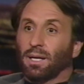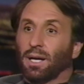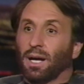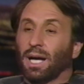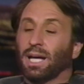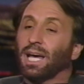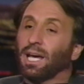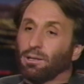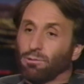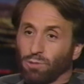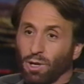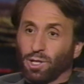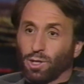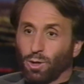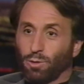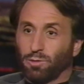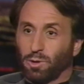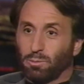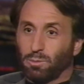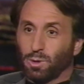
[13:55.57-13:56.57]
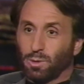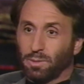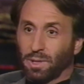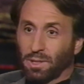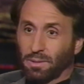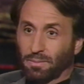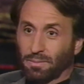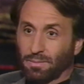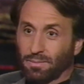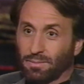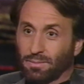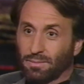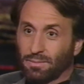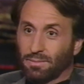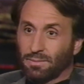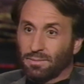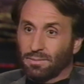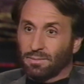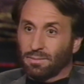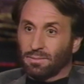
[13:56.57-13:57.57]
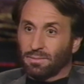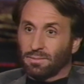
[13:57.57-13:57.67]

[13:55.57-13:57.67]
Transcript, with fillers: I had run over Boomer. Oh, jeez.